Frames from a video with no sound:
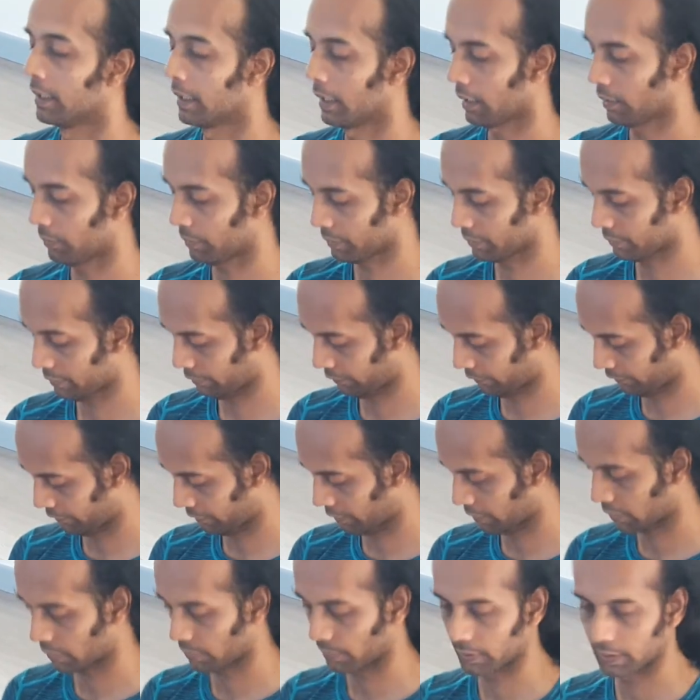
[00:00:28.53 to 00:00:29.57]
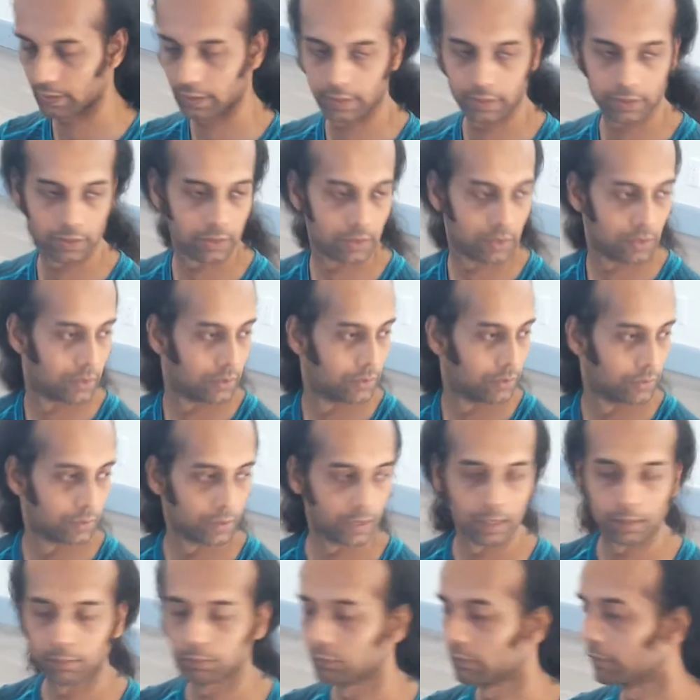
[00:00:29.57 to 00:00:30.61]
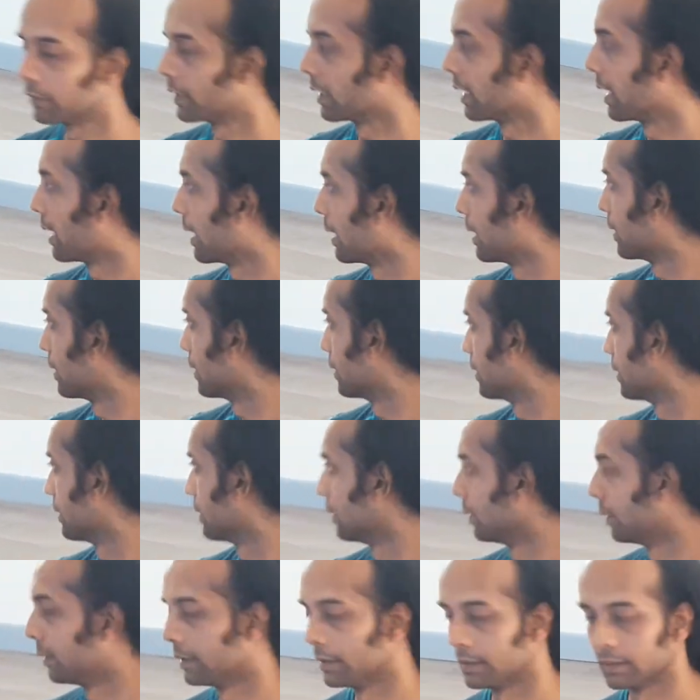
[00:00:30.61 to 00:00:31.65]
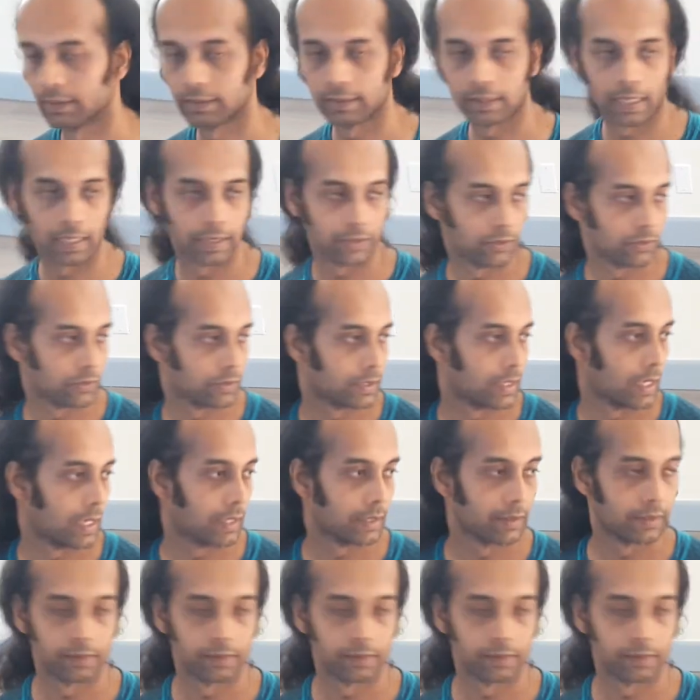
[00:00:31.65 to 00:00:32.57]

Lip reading: And once you finish with this, you can move the head side to side.